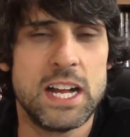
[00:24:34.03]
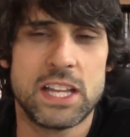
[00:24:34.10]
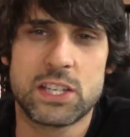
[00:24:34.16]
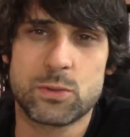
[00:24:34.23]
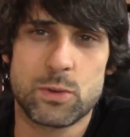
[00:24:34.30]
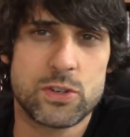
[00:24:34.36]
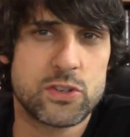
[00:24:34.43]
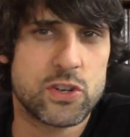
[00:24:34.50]

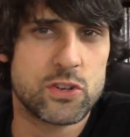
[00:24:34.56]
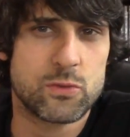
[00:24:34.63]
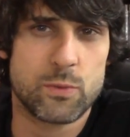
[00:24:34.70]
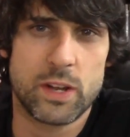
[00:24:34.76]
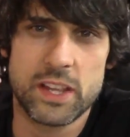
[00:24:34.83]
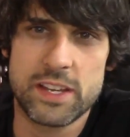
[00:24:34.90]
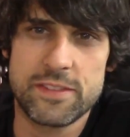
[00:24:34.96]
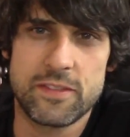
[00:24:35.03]
This one's just
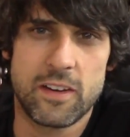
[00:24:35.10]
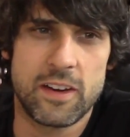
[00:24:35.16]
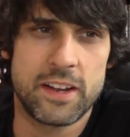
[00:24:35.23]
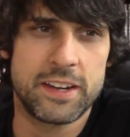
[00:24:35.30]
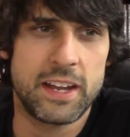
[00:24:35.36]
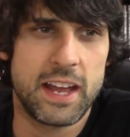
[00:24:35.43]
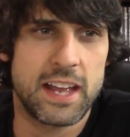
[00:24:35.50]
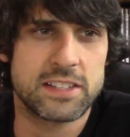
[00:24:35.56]
really
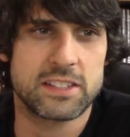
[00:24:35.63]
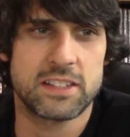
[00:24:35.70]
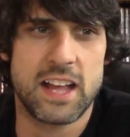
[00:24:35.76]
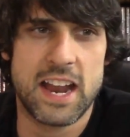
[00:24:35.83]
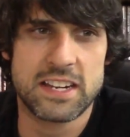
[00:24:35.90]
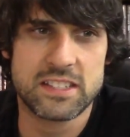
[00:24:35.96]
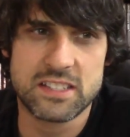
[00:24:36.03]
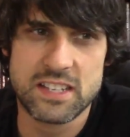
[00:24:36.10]
fun, has a
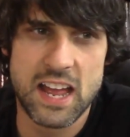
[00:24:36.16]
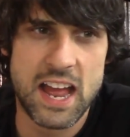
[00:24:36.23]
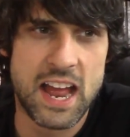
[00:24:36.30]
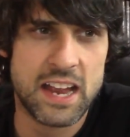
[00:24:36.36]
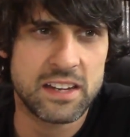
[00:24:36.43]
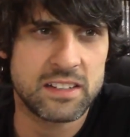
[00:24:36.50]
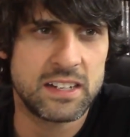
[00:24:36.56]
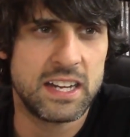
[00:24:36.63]
lot of
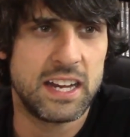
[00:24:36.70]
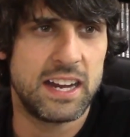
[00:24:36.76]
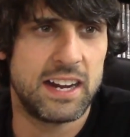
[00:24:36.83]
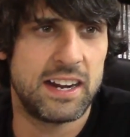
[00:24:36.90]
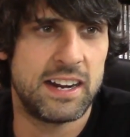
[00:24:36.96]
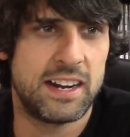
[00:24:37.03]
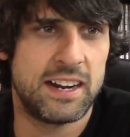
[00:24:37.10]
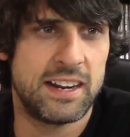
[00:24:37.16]
style,
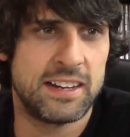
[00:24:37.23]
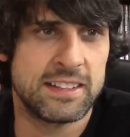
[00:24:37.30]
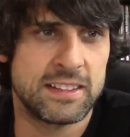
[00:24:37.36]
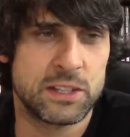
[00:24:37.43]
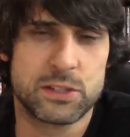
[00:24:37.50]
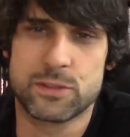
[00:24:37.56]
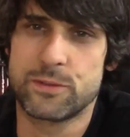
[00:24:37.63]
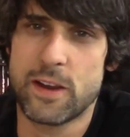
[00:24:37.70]
uh,
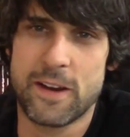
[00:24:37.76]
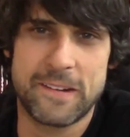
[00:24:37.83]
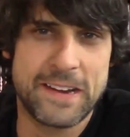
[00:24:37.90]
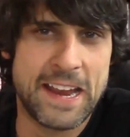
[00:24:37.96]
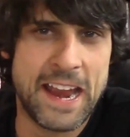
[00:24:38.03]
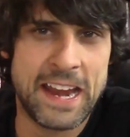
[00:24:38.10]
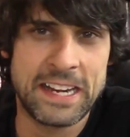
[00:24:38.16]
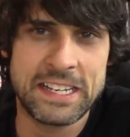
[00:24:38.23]
looks
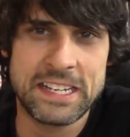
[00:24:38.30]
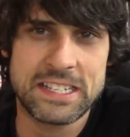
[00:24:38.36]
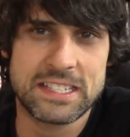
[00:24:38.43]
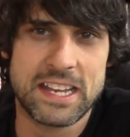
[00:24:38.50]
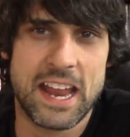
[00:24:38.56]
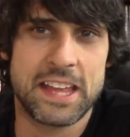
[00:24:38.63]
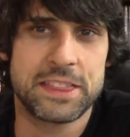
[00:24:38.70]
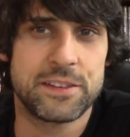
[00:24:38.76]
very
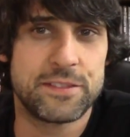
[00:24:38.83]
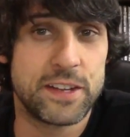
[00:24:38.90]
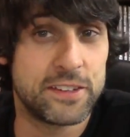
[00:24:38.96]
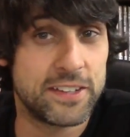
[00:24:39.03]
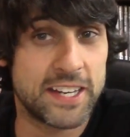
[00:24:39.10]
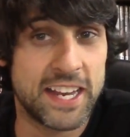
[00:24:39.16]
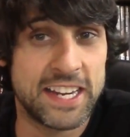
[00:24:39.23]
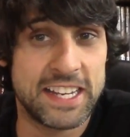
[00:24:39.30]
80s, and the
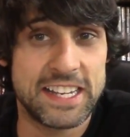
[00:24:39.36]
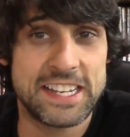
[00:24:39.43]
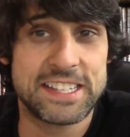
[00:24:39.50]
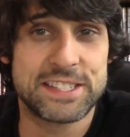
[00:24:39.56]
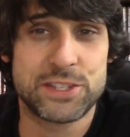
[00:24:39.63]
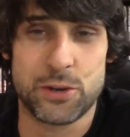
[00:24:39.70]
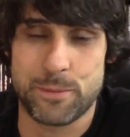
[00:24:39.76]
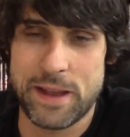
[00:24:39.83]
villain in it
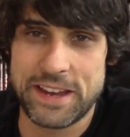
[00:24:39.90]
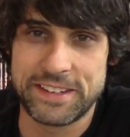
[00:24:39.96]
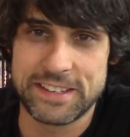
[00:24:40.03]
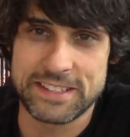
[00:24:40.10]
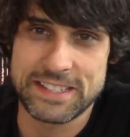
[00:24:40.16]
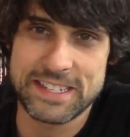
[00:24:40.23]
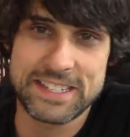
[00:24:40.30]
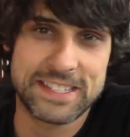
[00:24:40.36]
is
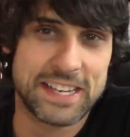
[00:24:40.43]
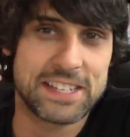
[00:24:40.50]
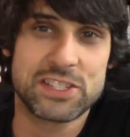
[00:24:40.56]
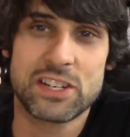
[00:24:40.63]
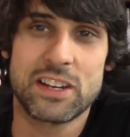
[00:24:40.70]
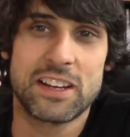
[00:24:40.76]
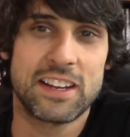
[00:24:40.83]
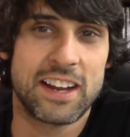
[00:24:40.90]
tremendous. He's
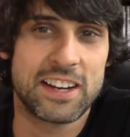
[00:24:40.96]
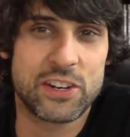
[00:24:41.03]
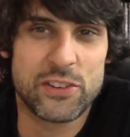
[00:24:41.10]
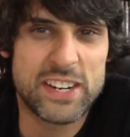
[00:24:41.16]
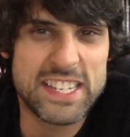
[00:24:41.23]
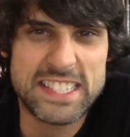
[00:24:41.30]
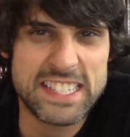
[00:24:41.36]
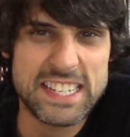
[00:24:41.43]
such a, a
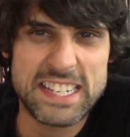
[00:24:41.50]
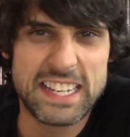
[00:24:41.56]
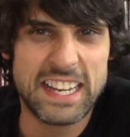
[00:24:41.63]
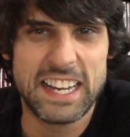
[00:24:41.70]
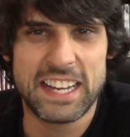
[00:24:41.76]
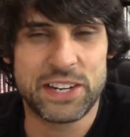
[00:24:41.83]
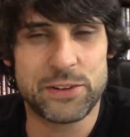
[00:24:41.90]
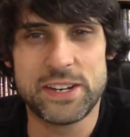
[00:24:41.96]
greasy,
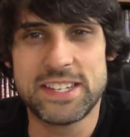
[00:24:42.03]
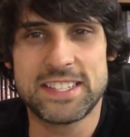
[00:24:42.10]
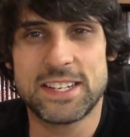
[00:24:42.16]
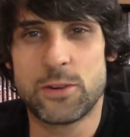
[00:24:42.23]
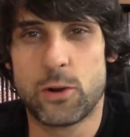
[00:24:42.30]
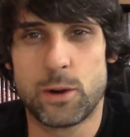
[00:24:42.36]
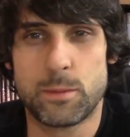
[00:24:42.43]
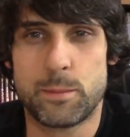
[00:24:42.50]

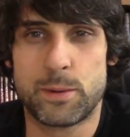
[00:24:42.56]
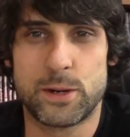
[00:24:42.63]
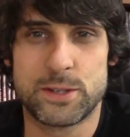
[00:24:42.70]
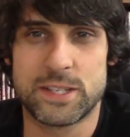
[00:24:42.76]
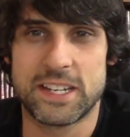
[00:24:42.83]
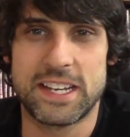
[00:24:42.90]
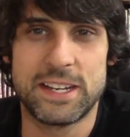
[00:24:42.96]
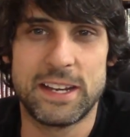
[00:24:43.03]
greasy, horrible
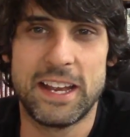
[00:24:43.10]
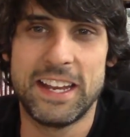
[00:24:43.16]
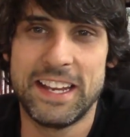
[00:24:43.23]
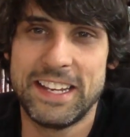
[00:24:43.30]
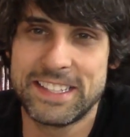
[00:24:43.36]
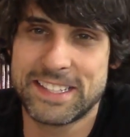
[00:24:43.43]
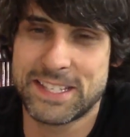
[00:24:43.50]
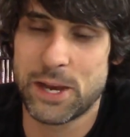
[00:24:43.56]
person. He,
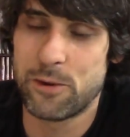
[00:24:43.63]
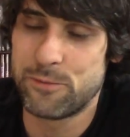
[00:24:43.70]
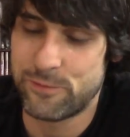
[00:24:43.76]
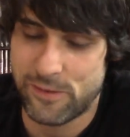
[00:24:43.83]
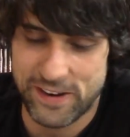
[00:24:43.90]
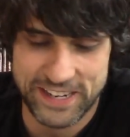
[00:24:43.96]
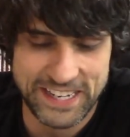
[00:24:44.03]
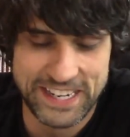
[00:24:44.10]
he's so
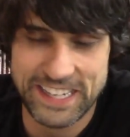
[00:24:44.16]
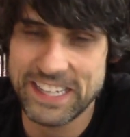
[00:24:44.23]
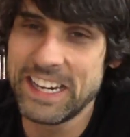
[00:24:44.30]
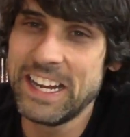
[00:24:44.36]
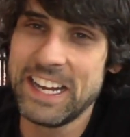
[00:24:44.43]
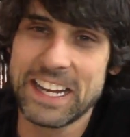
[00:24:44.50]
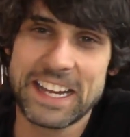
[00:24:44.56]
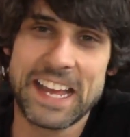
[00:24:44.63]
funny in it.
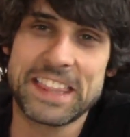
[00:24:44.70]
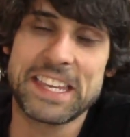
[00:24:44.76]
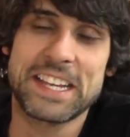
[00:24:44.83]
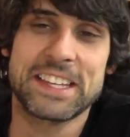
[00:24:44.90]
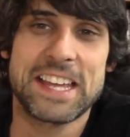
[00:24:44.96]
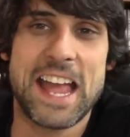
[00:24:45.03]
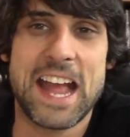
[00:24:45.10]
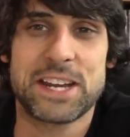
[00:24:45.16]
Can't
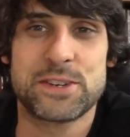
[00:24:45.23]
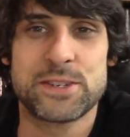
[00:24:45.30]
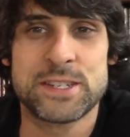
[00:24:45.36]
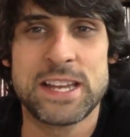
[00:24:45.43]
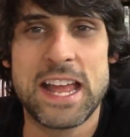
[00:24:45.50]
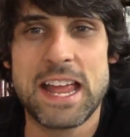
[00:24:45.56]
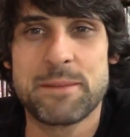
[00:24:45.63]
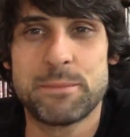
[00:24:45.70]
think of the
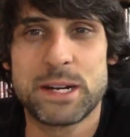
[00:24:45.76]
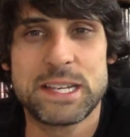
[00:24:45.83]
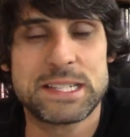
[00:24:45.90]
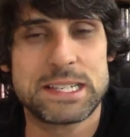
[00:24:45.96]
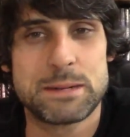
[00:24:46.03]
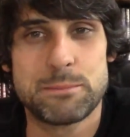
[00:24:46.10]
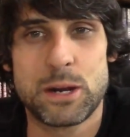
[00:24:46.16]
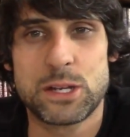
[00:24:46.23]
actor's name, but
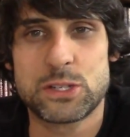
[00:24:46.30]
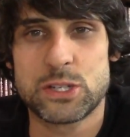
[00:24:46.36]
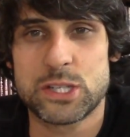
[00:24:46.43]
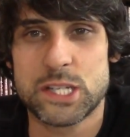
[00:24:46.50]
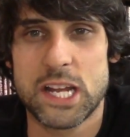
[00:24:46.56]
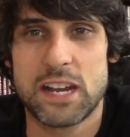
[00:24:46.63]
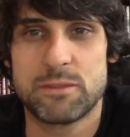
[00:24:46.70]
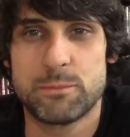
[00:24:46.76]
he's in a bunch of
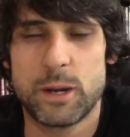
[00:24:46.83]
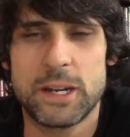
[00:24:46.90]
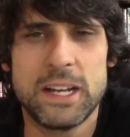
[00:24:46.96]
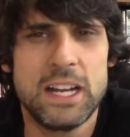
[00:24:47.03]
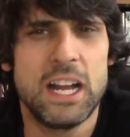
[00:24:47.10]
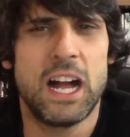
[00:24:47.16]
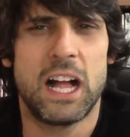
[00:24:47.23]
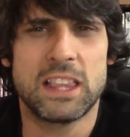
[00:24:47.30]
stuff. But
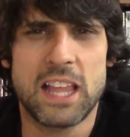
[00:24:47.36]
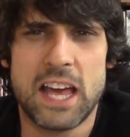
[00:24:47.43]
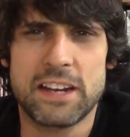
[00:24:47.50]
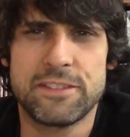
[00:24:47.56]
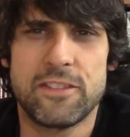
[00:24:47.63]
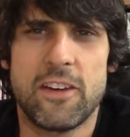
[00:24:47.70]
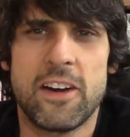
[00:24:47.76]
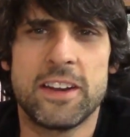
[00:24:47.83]
a lot
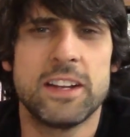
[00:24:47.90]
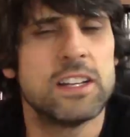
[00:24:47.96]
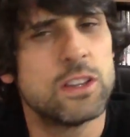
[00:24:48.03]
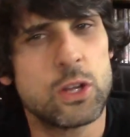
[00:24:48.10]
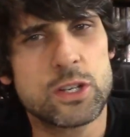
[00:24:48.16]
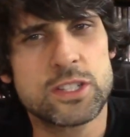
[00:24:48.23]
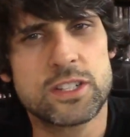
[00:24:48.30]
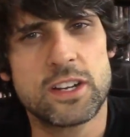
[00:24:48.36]
of fun,
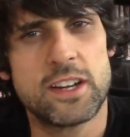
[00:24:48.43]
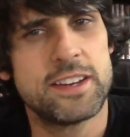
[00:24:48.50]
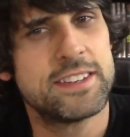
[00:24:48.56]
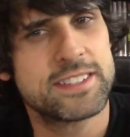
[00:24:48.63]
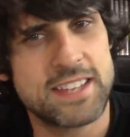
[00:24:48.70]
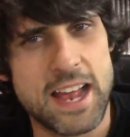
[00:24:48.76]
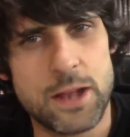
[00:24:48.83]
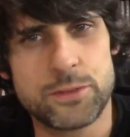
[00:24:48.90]
looks
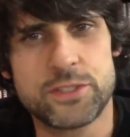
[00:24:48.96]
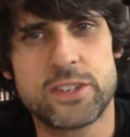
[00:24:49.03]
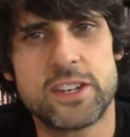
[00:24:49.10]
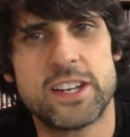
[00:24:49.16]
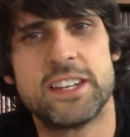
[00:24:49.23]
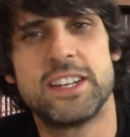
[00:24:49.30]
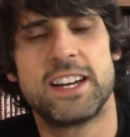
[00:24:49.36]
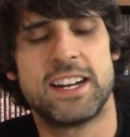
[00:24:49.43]
good, sounds
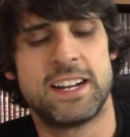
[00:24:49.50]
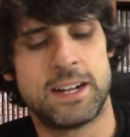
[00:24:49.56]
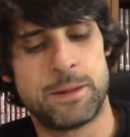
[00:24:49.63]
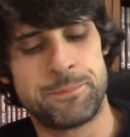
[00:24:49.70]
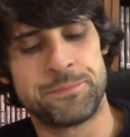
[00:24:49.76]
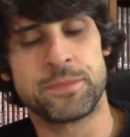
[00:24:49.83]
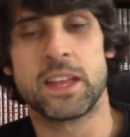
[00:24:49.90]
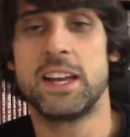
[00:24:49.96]
good.
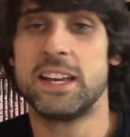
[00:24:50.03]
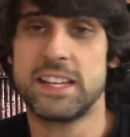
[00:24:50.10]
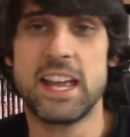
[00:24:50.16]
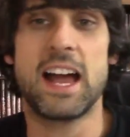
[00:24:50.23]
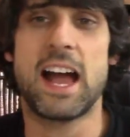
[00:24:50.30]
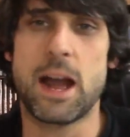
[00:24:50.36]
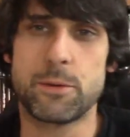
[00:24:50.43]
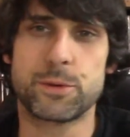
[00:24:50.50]
Um,
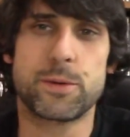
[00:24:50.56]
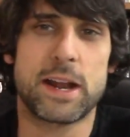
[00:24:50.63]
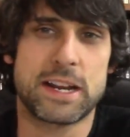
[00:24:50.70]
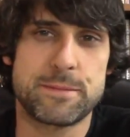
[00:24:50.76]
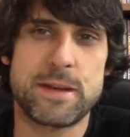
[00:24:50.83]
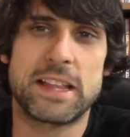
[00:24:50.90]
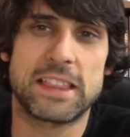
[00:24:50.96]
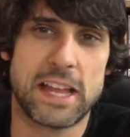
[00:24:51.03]
yeah, I would
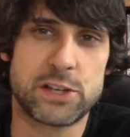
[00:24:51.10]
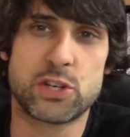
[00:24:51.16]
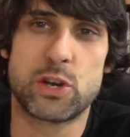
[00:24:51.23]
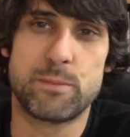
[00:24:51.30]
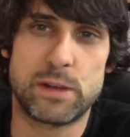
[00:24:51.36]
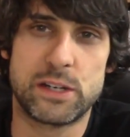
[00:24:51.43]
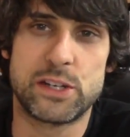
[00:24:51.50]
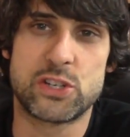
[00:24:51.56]
recommend
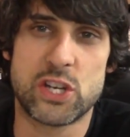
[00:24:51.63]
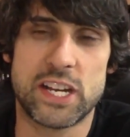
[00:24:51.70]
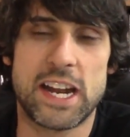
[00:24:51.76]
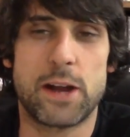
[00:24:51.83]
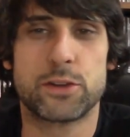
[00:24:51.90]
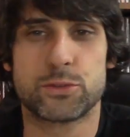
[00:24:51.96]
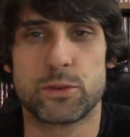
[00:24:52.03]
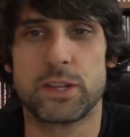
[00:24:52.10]
Legend of Billie Billie Jean,
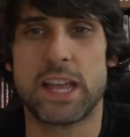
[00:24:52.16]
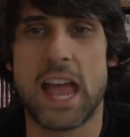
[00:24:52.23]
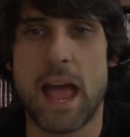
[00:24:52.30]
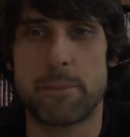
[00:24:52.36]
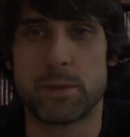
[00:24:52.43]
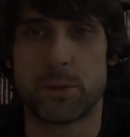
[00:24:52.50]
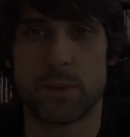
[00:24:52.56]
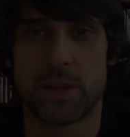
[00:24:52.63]
I was really happy